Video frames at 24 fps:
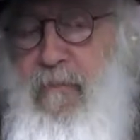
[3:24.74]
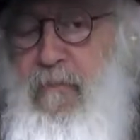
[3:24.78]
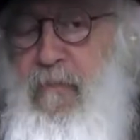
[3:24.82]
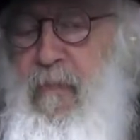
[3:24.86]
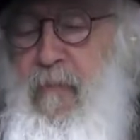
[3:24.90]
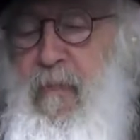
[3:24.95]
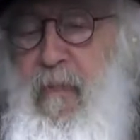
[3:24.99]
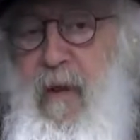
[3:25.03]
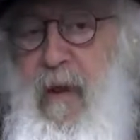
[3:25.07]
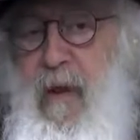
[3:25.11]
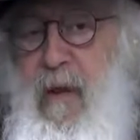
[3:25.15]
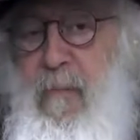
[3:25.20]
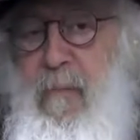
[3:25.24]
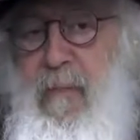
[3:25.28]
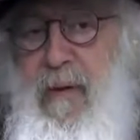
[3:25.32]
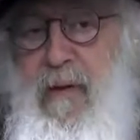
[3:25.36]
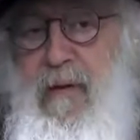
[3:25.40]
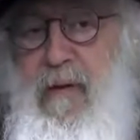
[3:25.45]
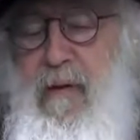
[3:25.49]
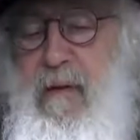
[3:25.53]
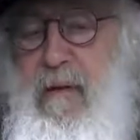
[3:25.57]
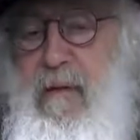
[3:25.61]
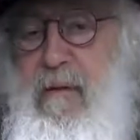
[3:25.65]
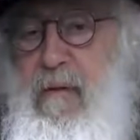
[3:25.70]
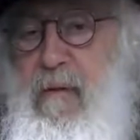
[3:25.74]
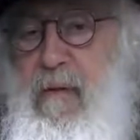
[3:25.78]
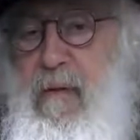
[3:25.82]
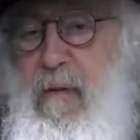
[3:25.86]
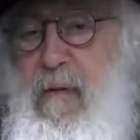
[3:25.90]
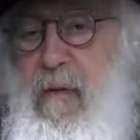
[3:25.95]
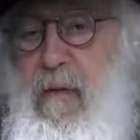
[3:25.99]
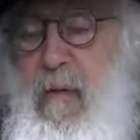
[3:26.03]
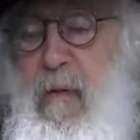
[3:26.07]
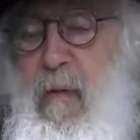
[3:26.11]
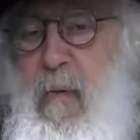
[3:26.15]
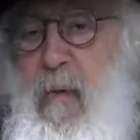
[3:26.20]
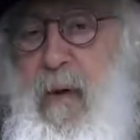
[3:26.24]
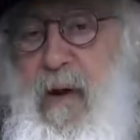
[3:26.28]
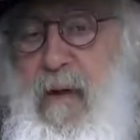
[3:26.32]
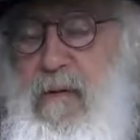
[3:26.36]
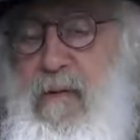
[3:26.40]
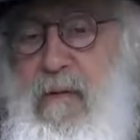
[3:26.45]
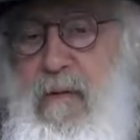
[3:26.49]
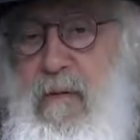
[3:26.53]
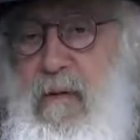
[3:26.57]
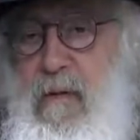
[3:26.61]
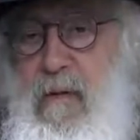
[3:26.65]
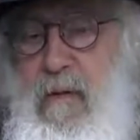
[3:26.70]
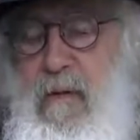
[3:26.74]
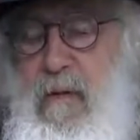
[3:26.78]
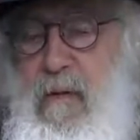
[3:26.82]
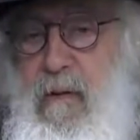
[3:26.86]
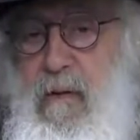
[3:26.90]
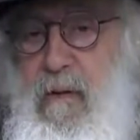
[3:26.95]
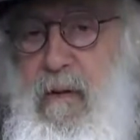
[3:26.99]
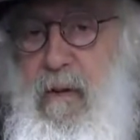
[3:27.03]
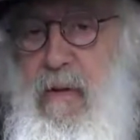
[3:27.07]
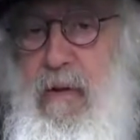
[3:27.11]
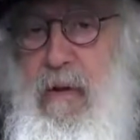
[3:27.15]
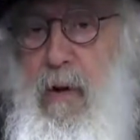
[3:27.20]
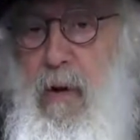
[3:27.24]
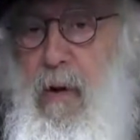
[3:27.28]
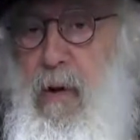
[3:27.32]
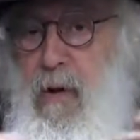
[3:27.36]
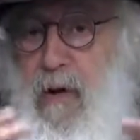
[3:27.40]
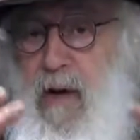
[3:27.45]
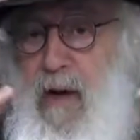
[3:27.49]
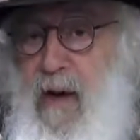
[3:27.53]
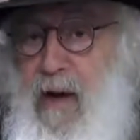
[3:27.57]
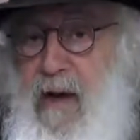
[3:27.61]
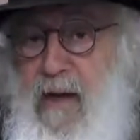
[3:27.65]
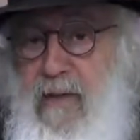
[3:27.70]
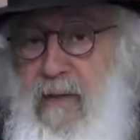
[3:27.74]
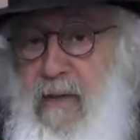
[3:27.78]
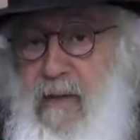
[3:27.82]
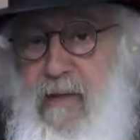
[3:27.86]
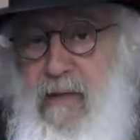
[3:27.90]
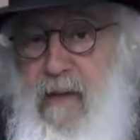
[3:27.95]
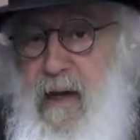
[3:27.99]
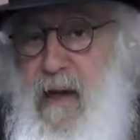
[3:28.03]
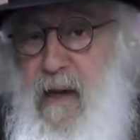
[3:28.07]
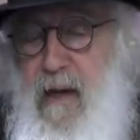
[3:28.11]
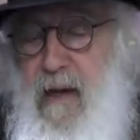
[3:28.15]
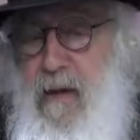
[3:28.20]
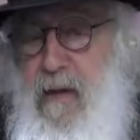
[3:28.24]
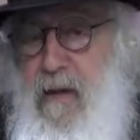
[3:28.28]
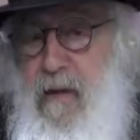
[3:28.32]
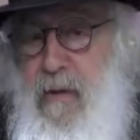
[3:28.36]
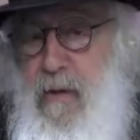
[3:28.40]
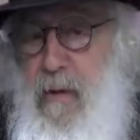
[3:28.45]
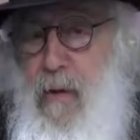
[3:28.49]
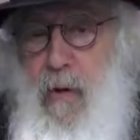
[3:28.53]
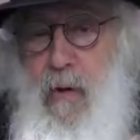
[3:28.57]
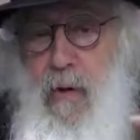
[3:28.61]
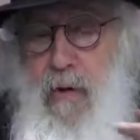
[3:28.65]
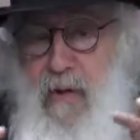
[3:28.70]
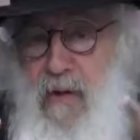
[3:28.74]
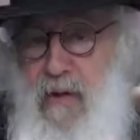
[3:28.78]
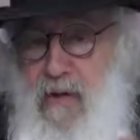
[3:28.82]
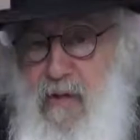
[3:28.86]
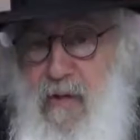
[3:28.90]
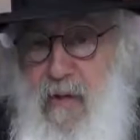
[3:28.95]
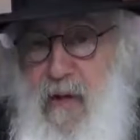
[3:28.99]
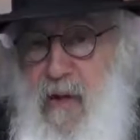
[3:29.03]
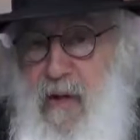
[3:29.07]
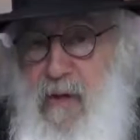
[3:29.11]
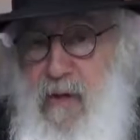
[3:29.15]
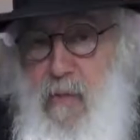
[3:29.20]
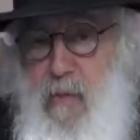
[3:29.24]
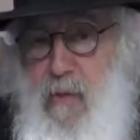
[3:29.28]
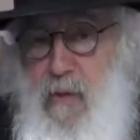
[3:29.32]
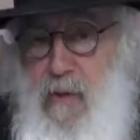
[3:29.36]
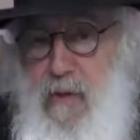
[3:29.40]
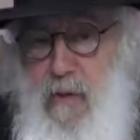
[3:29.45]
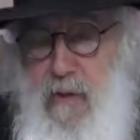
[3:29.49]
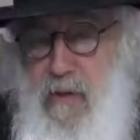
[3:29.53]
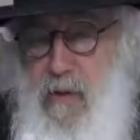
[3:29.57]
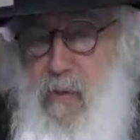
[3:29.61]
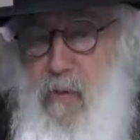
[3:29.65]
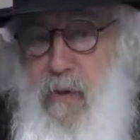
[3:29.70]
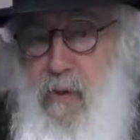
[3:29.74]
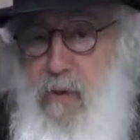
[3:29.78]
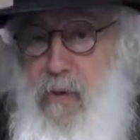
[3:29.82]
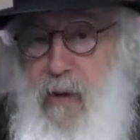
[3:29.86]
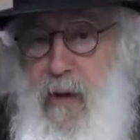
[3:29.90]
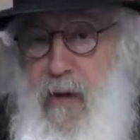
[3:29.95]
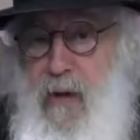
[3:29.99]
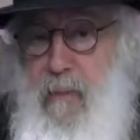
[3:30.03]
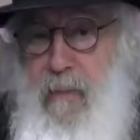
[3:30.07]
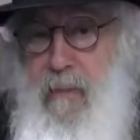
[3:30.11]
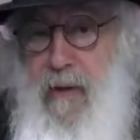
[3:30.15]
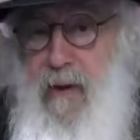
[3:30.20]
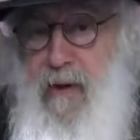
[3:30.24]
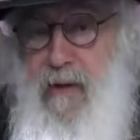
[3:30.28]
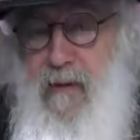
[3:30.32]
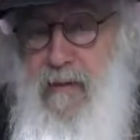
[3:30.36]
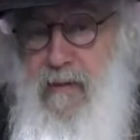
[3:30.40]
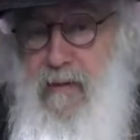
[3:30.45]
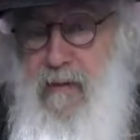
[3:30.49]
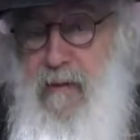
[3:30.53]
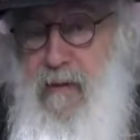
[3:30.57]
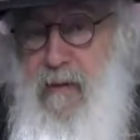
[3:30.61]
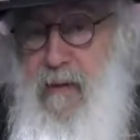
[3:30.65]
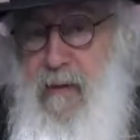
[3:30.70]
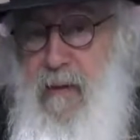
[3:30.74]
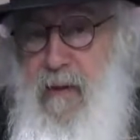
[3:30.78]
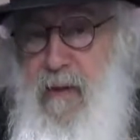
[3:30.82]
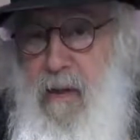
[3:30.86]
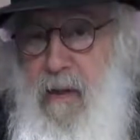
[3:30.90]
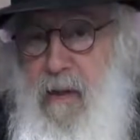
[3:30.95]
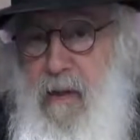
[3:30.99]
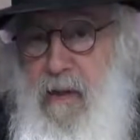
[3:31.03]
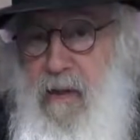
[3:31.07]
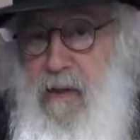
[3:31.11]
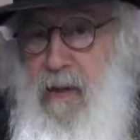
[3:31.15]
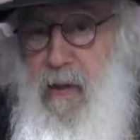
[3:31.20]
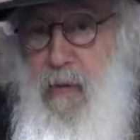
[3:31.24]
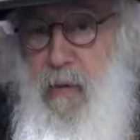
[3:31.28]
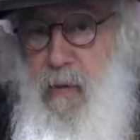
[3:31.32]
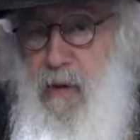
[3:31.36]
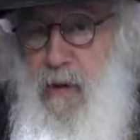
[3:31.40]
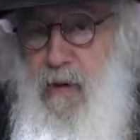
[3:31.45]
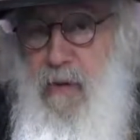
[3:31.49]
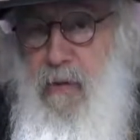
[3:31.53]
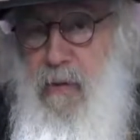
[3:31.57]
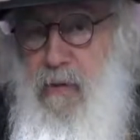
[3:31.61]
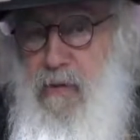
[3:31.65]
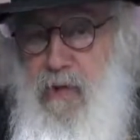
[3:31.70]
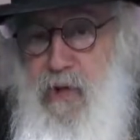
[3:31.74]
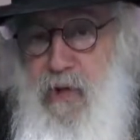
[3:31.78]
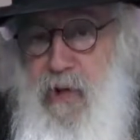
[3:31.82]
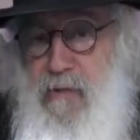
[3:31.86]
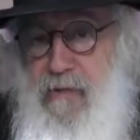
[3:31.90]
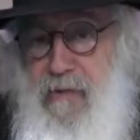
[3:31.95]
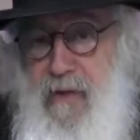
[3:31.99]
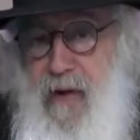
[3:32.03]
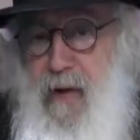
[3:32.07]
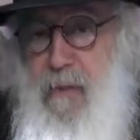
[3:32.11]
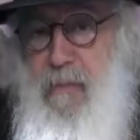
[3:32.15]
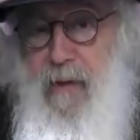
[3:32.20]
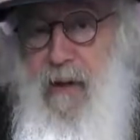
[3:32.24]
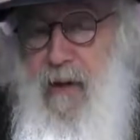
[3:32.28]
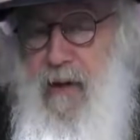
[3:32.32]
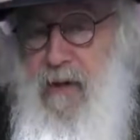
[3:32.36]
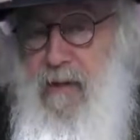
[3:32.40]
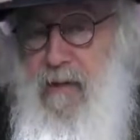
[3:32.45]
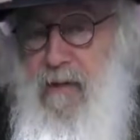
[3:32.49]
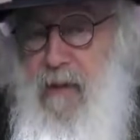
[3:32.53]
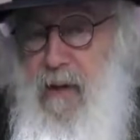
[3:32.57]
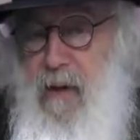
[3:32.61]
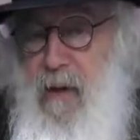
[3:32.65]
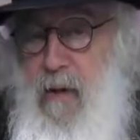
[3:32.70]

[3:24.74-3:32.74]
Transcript: I asked myself a question, but what? In all Eretz Israel, in all Israel, there were, there were no rabbis.